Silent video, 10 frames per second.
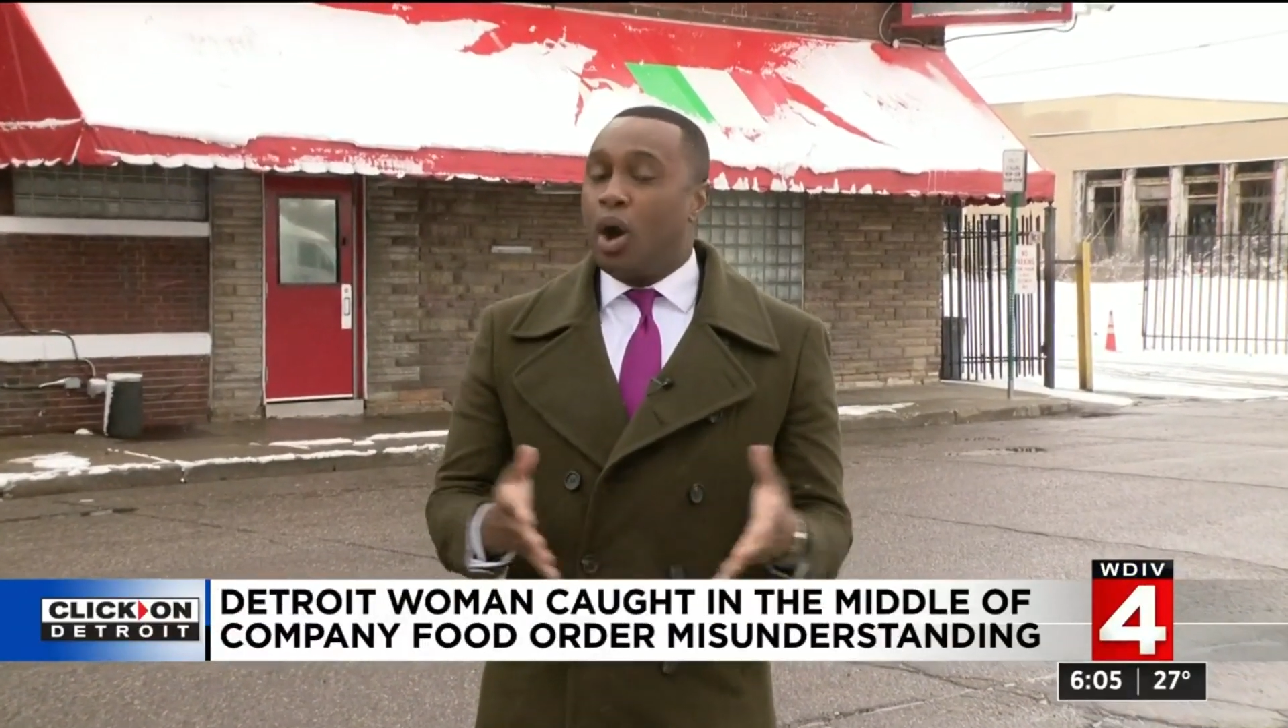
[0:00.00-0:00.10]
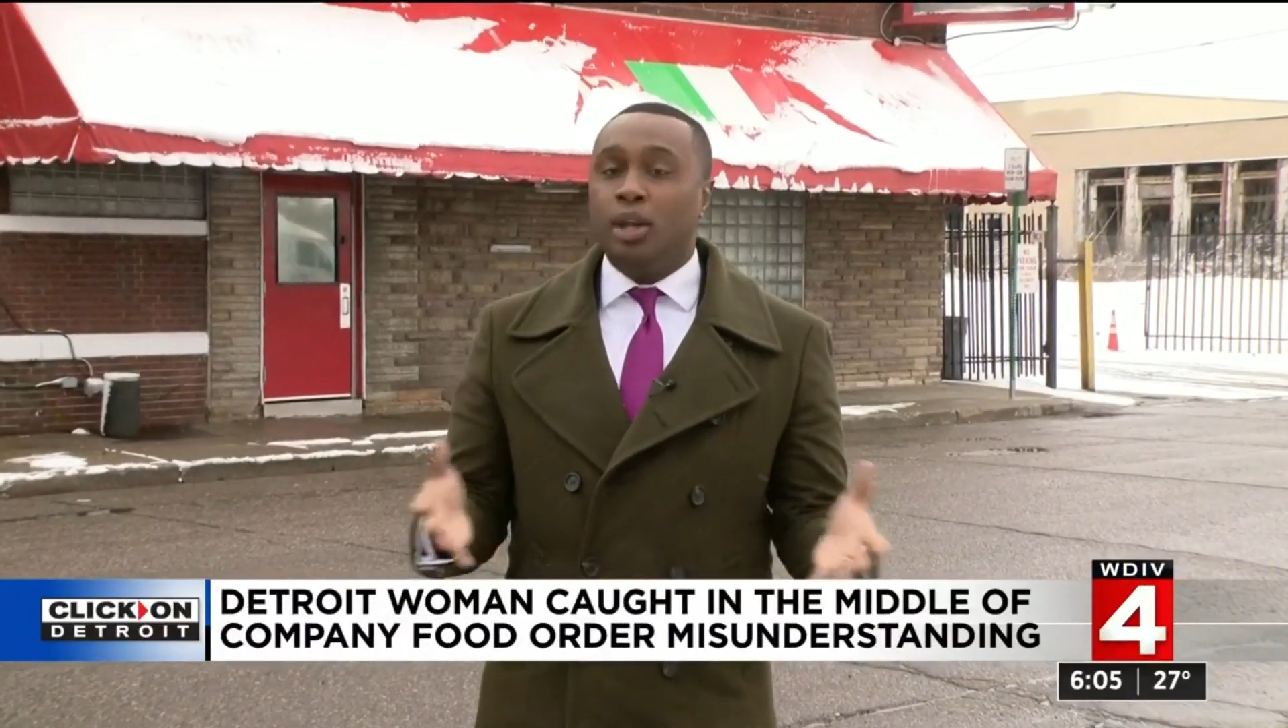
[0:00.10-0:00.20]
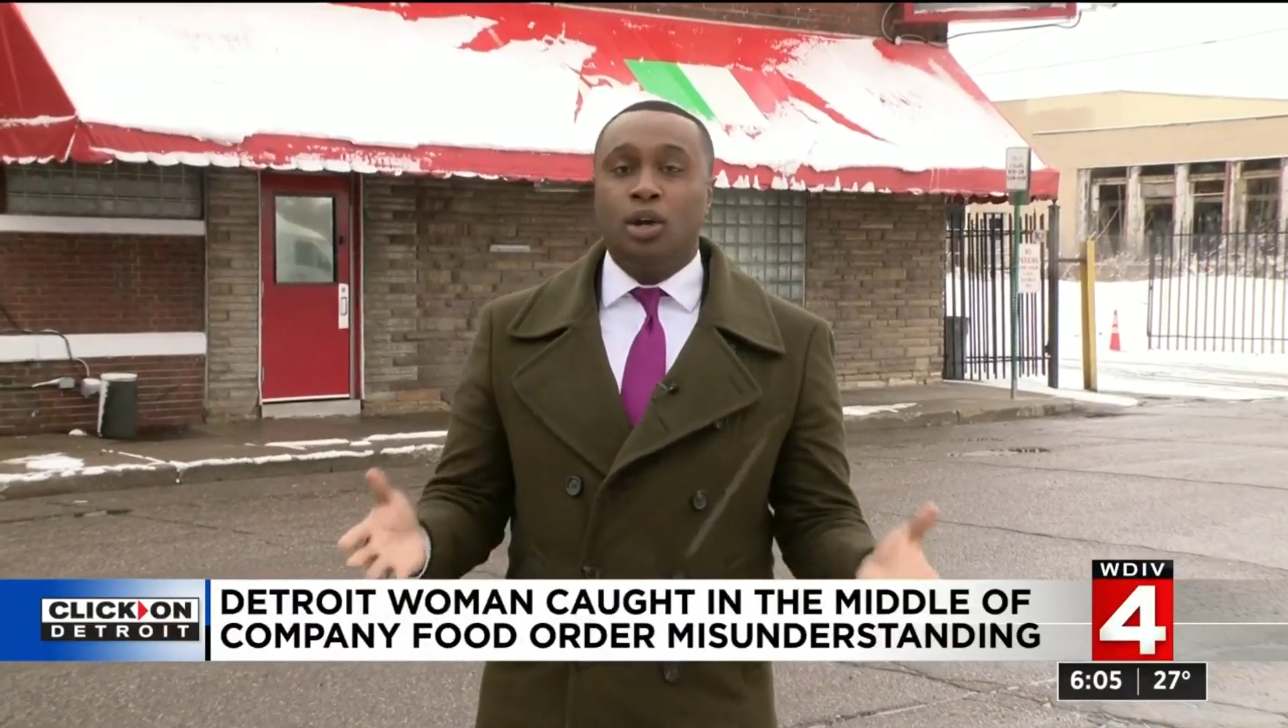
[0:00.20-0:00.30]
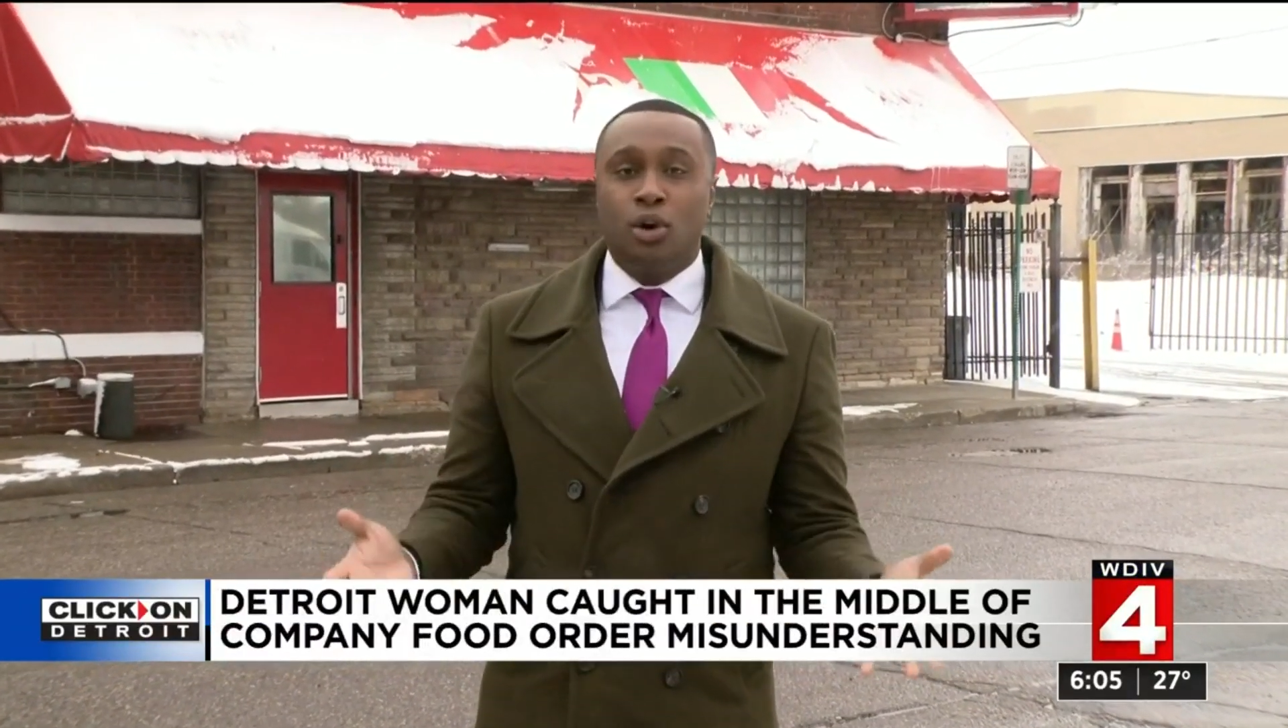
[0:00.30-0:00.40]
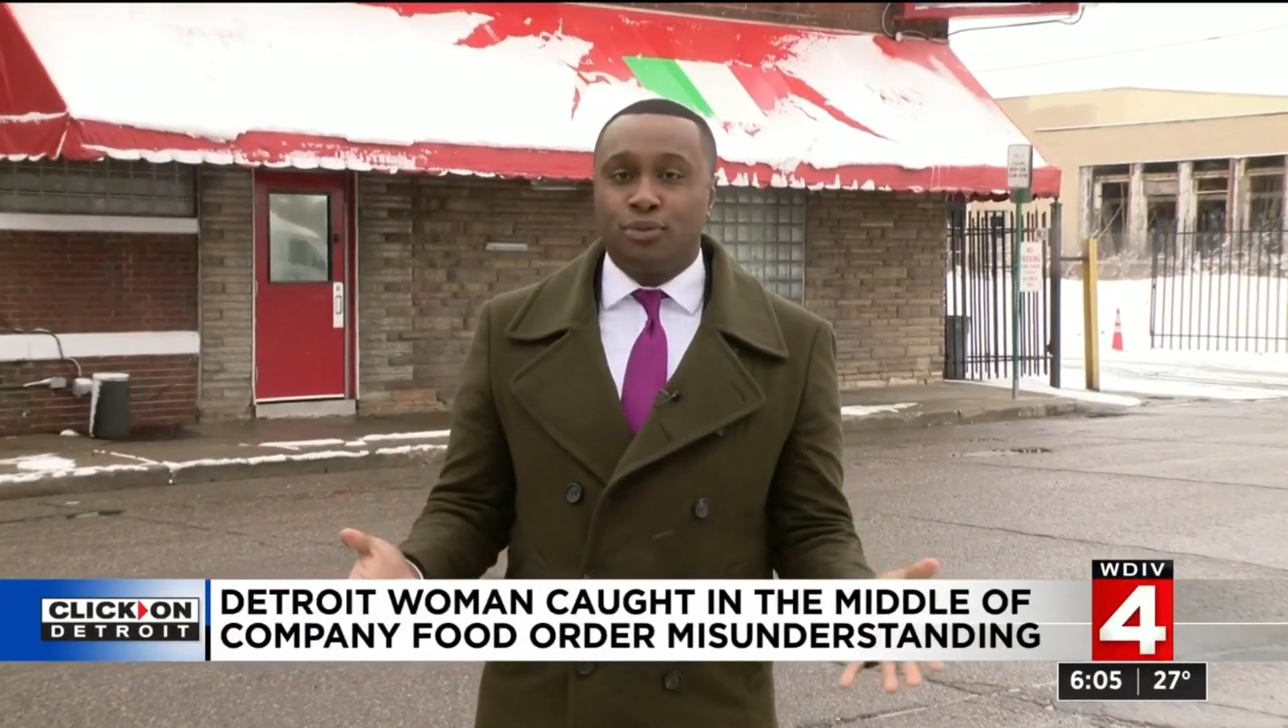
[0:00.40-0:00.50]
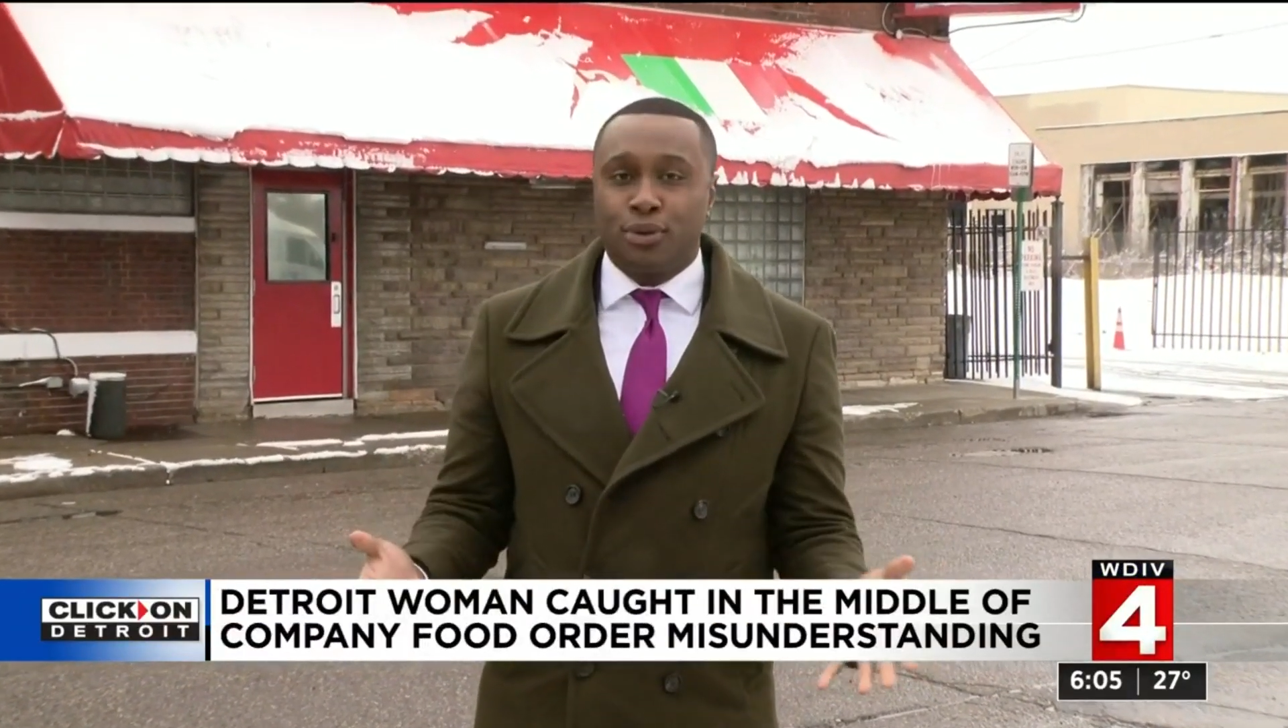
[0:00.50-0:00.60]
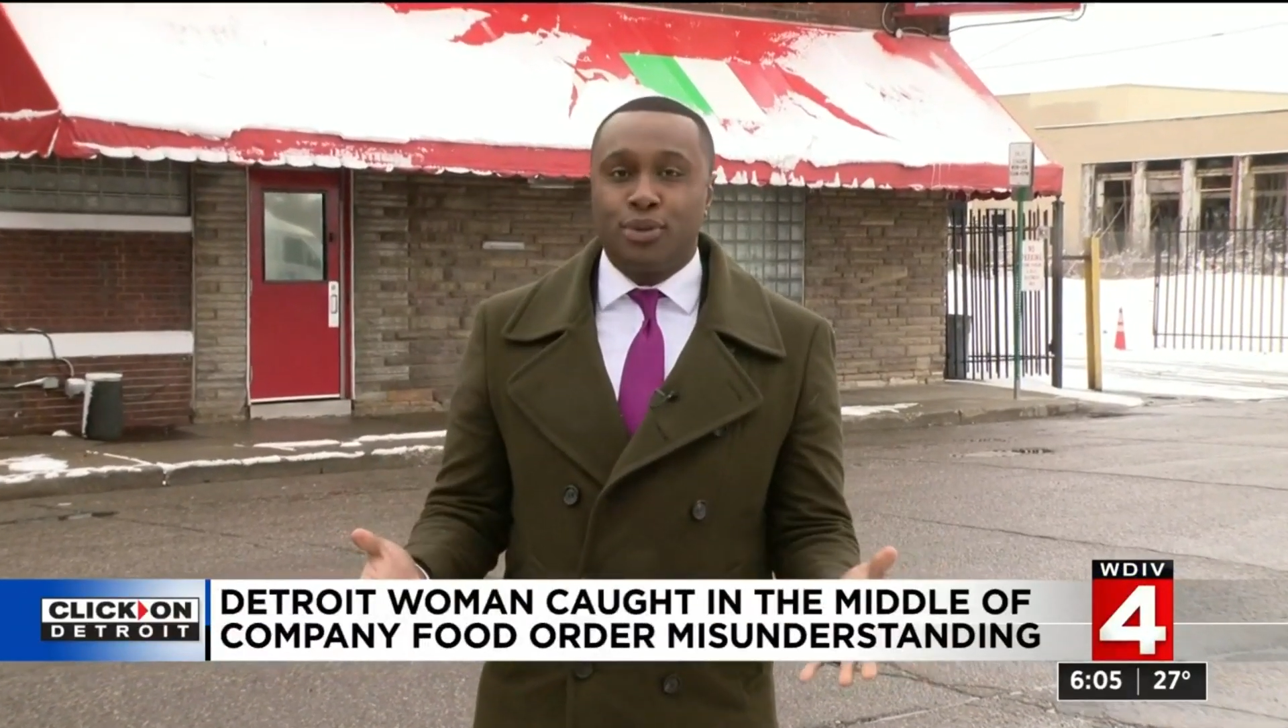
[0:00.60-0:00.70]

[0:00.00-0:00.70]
all over